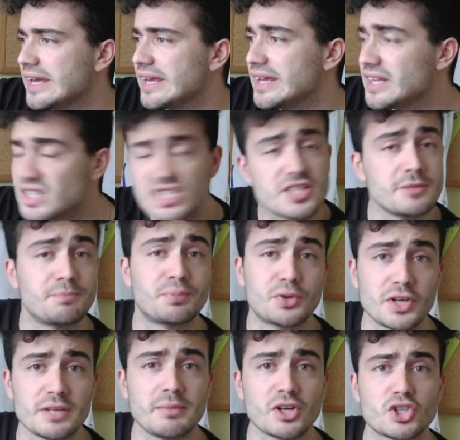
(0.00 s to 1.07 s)
is
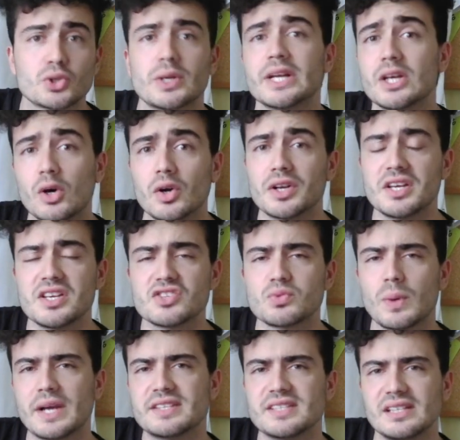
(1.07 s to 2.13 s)
pretty much already on his way to